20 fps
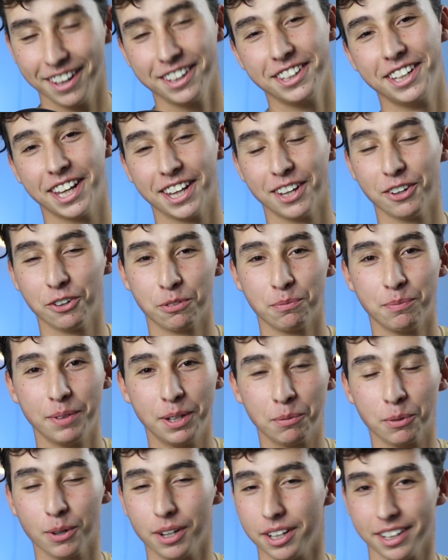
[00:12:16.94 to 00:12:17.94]
Yeah, that was
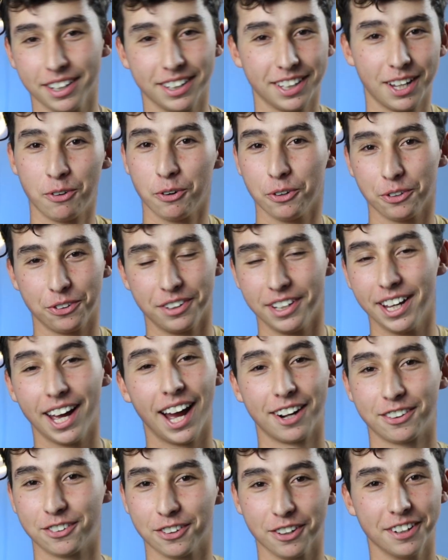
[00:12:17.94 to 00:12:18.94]
me breathing. That wasn't the
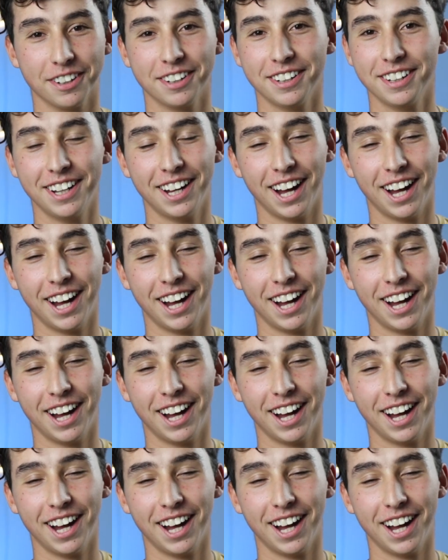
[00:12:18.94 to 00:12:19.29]
actor.